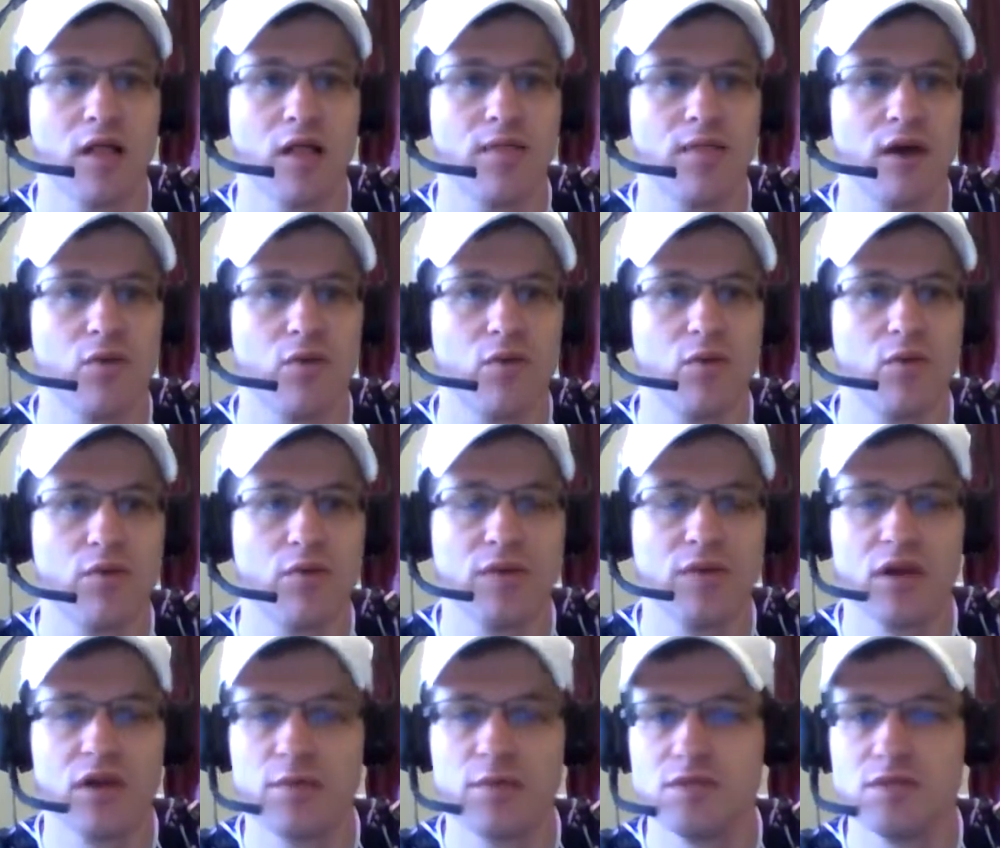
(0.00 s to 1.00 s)
that will be
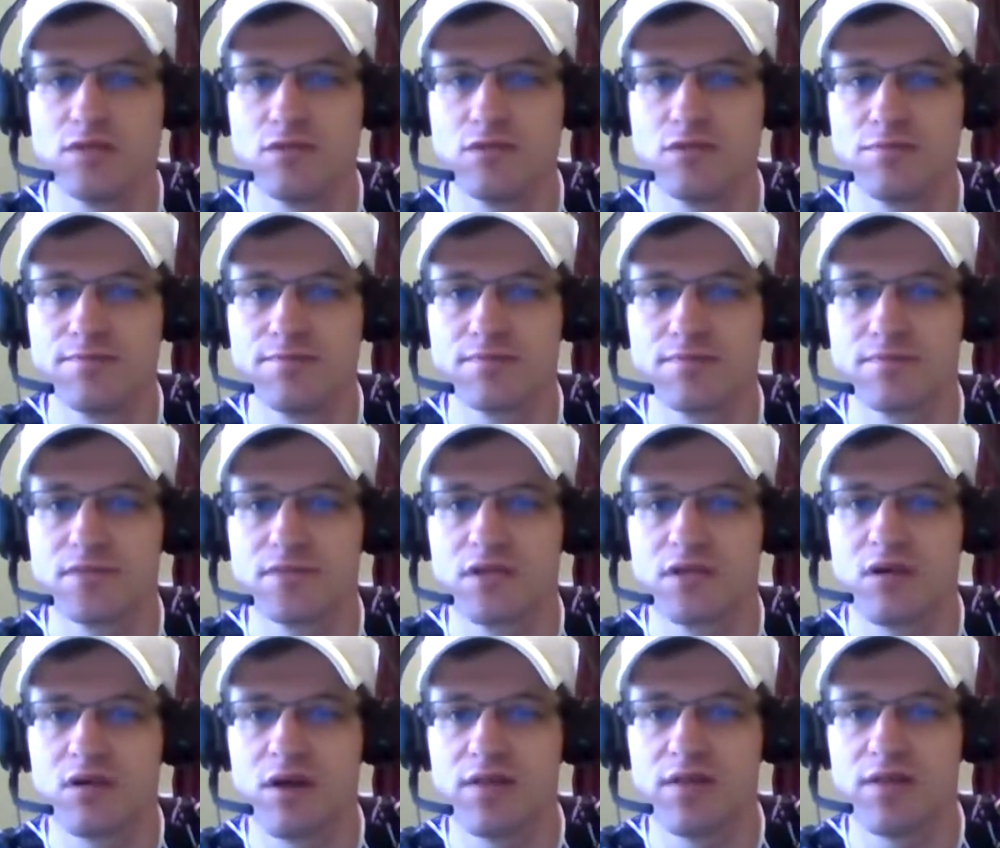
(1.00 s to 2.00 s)
coming soon.
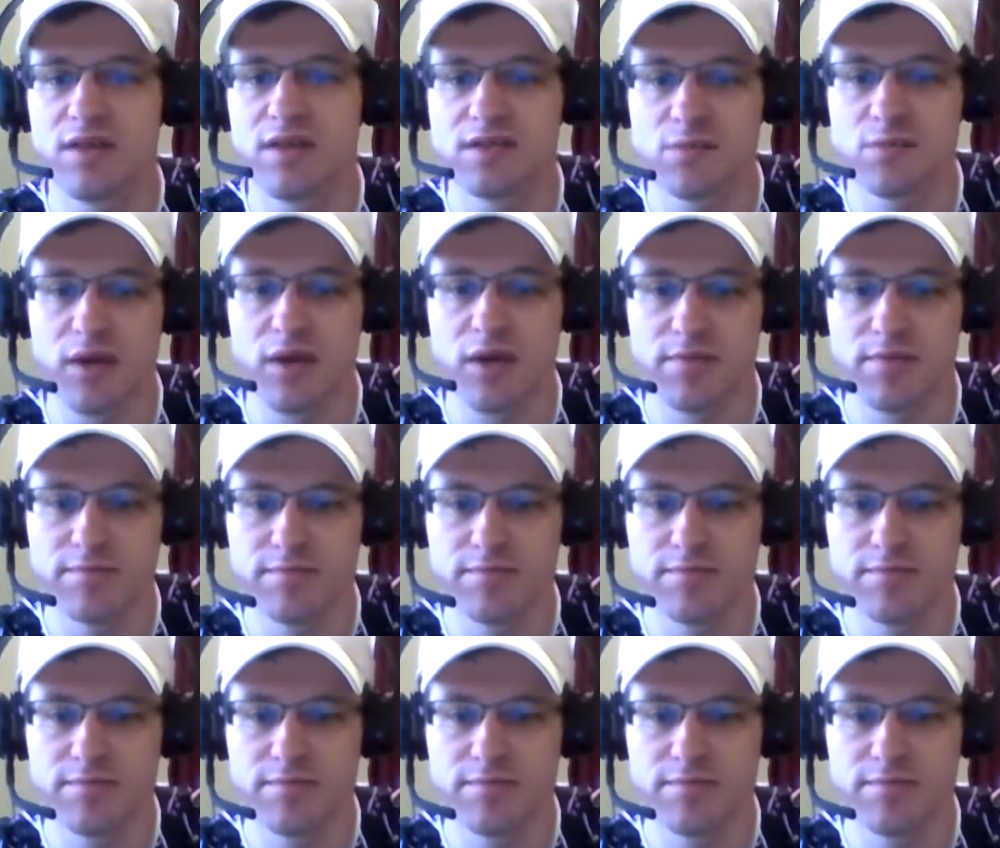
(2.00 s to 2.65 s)
All right, thanks and bye.